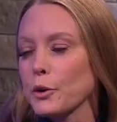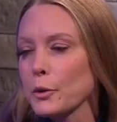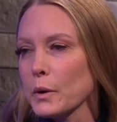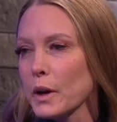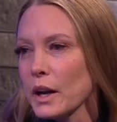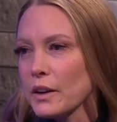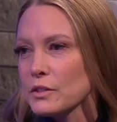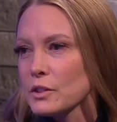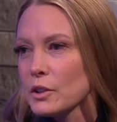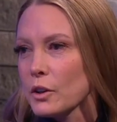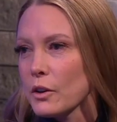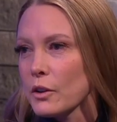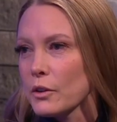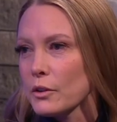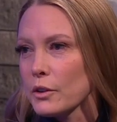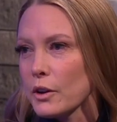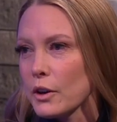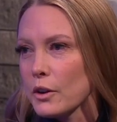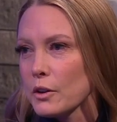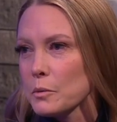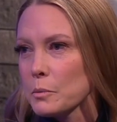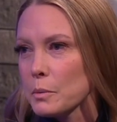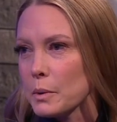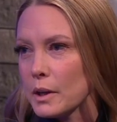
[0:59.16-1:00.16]
before we have to go on the
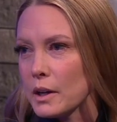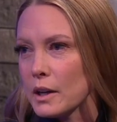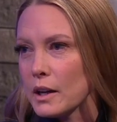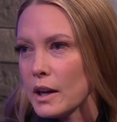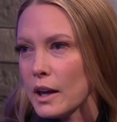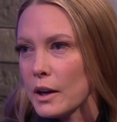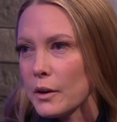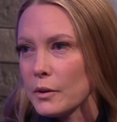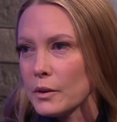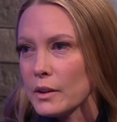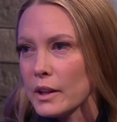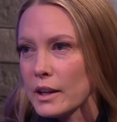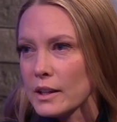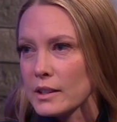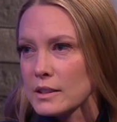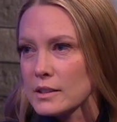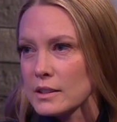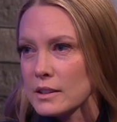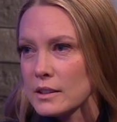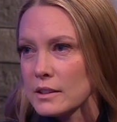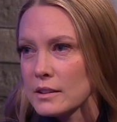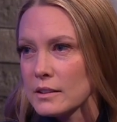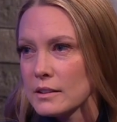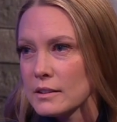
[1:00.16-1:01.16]
road, but I would like
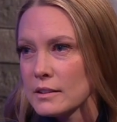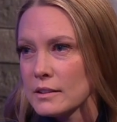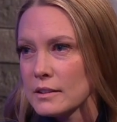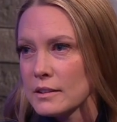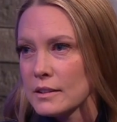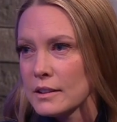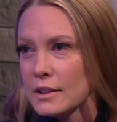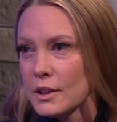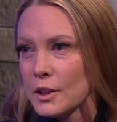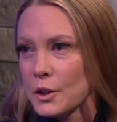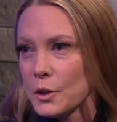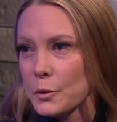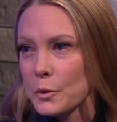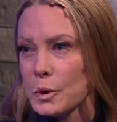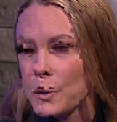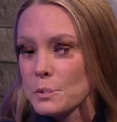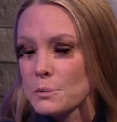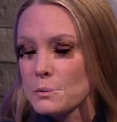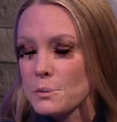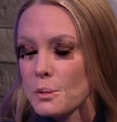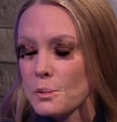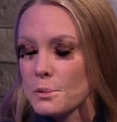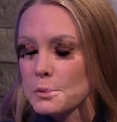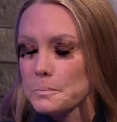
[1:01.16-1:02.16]
to
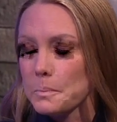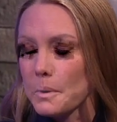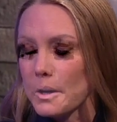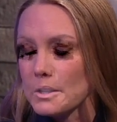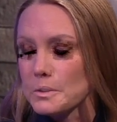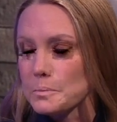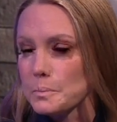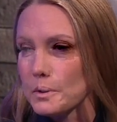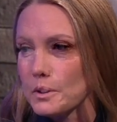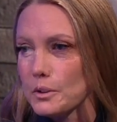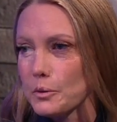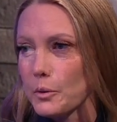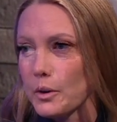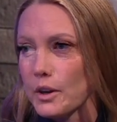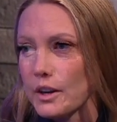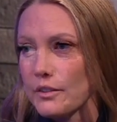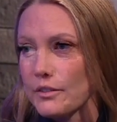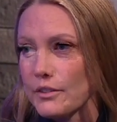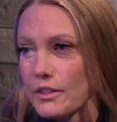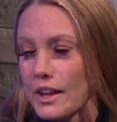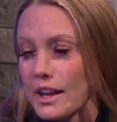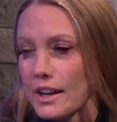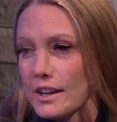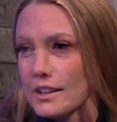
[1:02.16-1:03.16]
win as long as possible, and
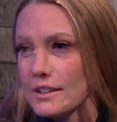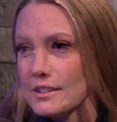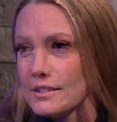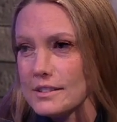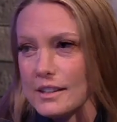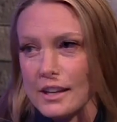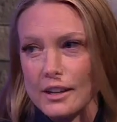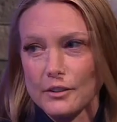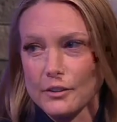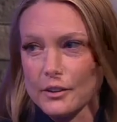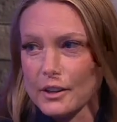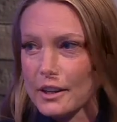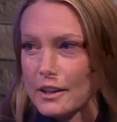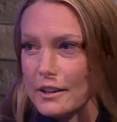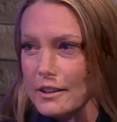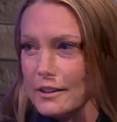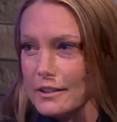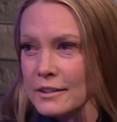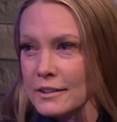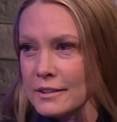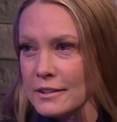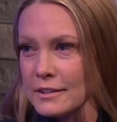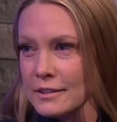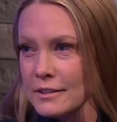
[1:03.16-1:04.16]
wherever that is, I don't
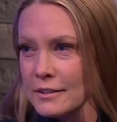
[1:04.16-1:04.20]
care.